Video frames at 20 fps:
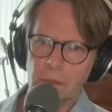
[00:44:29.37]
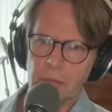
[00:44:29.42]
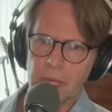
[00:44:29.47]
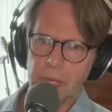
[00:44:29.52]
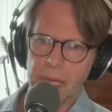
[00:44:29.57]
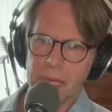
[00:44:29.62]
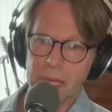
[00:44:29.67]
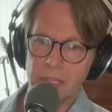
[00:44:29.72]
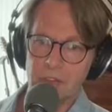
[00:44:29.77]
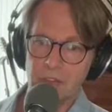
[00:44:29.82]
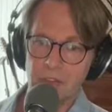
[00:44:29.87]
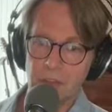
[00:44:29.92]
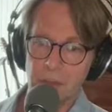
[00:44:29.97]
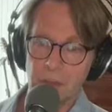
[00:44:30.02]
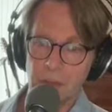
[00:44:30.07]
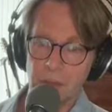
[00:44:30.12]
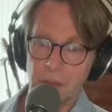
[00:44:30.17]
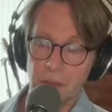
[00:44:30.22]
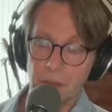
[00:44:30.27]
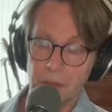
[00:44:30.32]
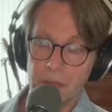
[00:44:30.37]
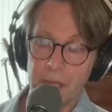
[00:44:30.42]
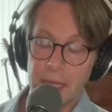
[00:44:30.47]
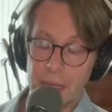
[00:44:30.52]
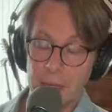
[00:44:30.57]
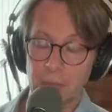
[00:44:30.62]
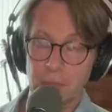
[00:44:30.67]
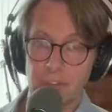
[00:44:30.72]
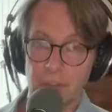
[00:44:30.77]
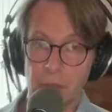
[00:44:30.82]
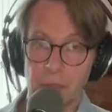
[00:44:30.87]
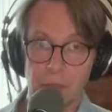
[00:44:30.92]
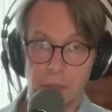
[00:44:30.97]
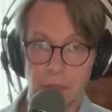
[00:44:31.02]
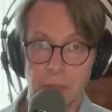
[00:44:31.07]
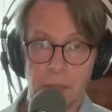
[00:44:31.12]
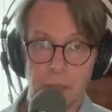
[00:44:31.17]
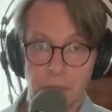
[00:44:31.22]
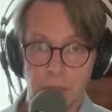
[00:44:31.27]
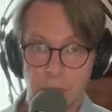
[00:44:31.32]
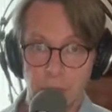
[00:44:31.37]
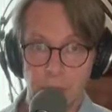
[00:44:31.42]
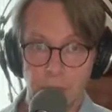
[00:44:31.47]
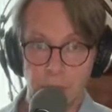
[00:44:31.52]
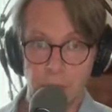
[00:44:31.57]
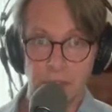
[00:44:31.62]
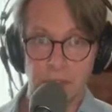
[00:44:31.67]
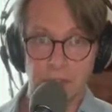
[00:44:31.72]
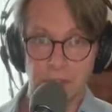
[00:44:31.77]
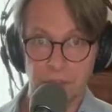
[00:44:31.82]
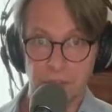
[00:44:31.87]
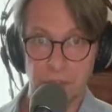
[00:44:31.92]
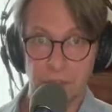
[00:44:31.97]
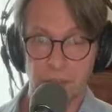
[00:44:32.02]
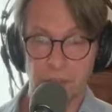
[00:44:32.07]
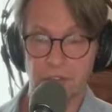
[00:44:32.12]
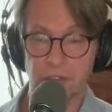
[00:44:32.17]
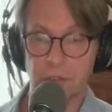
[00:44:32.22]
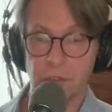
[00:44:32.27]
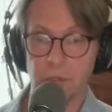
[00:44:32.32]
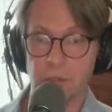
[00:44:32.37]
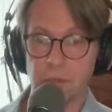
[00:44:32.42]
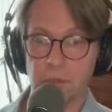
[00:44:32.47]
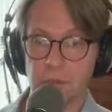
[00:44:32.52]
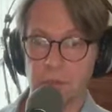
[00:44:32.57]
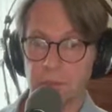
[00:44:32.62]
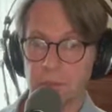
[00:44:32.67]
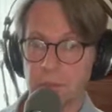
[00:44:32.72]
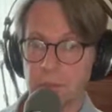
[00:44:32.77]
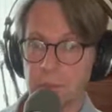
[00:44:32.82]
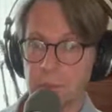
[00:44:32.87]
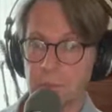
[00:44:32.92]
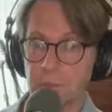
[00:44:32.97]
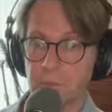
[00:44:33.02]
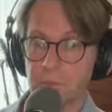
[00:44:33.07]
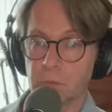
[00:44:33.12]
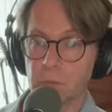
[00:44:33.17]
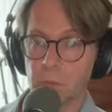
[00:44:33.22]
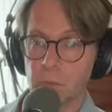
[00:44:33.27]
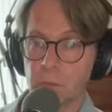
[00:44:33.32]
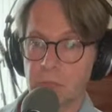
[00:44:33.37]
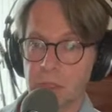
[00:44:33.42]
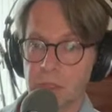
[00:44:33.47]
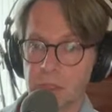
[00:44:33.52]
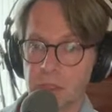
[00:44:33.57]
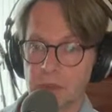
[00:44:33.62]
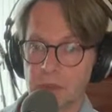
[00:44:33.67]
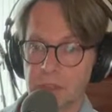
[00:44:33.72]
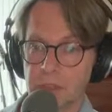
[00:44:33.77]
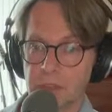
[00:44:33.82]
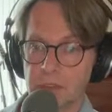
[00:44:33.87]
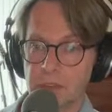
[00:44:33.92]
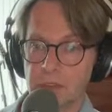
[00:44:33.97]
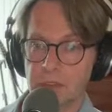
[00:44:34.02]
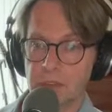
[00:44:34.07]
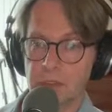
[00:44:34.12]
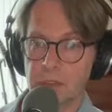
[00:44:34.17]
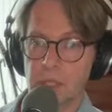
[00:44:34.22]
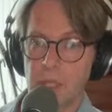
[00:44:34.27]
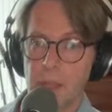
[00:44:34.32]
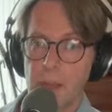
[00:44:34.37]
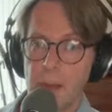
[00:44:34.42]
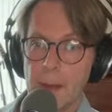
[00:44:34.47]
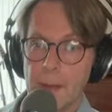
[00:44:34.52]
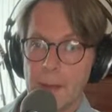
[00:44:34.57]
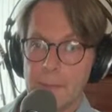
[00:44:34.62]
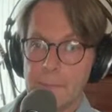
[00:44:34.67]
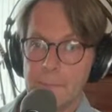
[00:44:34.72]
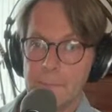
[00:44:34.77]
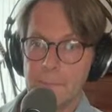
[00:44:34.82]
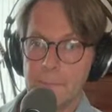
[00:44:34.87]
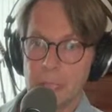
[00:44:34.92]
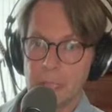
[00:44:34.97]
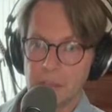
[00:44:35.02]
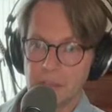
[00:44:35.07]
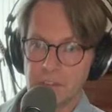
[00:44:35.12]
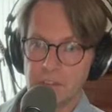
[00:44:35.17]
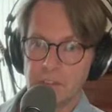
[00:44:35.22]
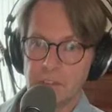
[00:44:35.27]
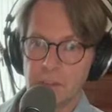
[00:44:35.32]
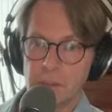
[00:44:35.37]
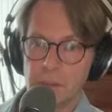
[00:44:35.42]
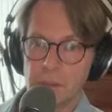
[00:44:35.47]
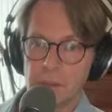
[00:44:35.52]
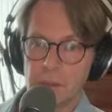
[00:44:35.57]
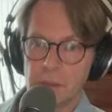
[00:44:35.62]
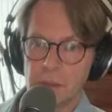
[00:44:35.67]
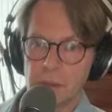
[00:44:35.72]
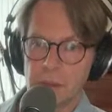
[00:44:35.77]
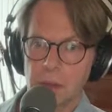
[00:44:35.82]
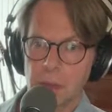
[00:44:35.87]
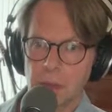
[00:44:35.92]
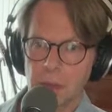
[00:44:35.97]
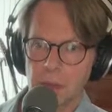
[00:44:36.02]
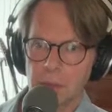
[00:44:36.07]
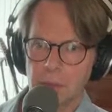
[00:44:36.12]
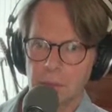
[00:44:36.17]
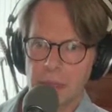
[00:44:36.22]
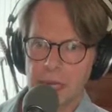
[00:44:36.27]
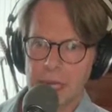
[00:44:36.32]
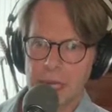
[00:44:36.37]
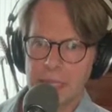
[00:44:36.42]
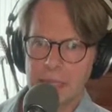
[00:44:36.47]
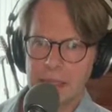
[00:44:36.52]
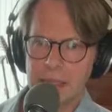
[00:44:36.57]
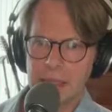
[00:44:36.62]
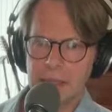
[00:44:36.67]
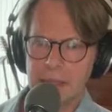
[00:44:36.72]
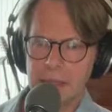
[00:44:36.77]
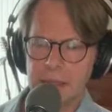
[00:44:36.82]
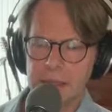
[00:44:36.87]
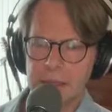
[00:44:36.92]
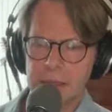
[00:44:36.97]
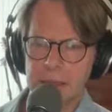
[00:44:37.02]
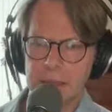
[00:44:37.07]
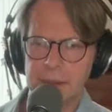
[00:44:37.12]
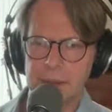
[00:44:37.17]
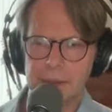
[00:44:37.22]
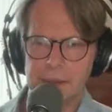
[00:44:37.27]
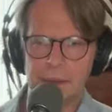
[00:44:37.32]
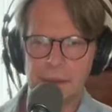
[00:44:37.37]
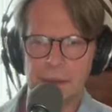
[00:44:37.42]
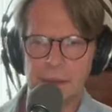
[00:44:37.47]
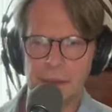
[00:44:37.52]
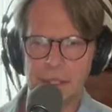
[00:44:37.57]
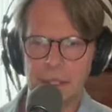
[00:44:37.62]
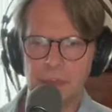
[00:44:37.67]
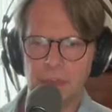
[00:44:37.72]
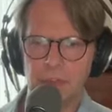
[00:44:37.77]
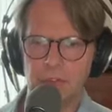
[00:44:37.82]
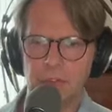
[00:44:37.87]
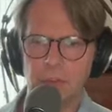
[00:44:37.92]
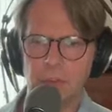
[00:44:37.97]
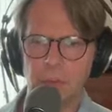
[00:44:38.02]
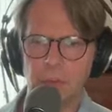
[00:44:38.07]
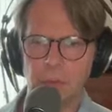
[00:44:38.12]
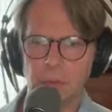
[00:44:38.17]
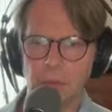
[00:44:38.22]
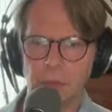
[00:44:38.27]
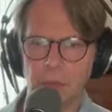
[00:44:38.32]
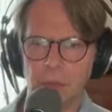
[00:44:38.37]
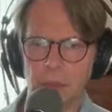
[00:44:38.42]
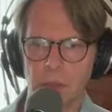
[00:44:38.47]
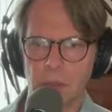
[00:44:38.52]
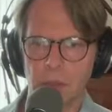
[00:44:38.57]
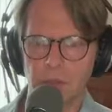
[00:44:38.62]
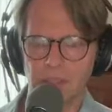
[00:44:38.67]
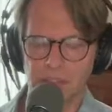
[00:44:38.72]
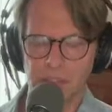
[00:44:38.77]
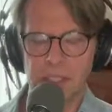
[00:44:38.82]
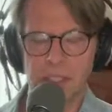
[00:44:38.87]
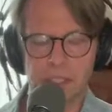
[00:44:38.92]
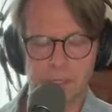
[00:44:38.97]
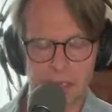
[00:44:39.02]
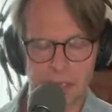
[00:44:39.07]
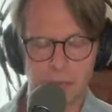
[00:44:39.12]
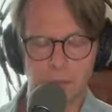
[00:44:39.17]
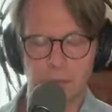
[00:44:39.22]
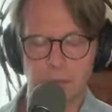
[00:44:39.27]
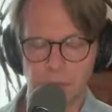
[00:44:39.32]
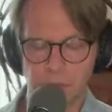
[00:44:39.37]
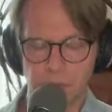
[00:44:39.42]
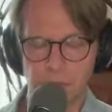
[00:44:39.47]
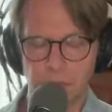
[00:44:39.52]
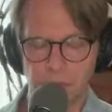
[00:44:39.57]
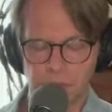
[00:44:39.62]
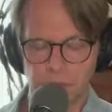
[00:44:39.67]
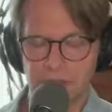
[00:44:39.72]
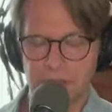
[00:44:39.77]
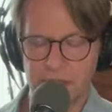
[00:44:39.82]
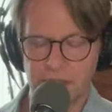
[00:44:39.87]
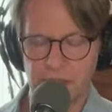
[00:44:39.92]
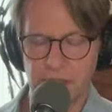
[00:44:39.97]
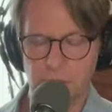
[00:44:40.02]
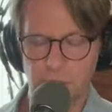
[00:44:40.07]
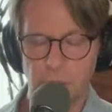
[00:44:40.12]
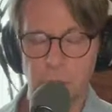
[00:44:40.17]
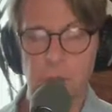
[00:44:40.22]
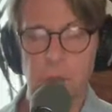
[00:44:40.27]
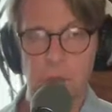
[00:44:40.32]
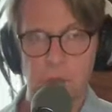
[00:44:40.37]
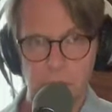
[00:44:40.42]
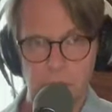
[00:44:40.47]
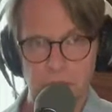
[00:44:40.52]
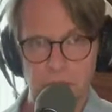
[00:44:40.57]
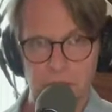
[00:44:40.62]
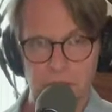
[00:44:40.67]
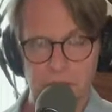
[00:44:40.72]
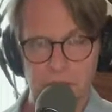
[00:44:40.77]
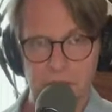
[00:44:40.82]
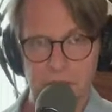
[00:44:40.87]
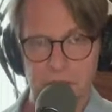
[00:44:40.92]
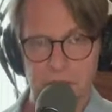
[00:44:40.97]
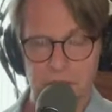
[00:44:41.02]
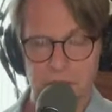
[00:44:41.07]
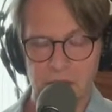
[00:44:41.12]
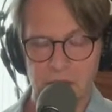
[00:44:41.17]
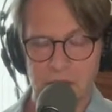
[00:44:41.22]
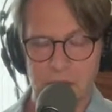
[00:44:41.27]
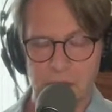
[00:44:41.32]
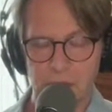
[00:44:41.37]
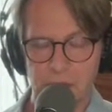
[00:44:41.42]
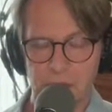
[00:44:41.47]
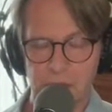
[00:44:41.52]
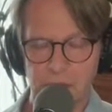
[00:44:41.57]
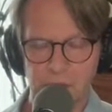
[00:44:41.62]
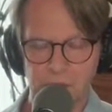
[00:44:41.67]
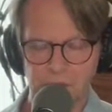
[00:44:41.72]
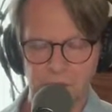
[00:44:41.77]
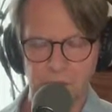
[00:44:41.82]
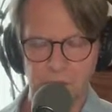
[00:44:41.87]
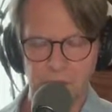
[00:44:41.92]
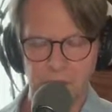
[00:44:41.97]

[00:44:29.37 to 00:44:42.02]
they absolutely embraced the concept of reincarnation. But at the Second Council of Constantinople, present-day Istanbul,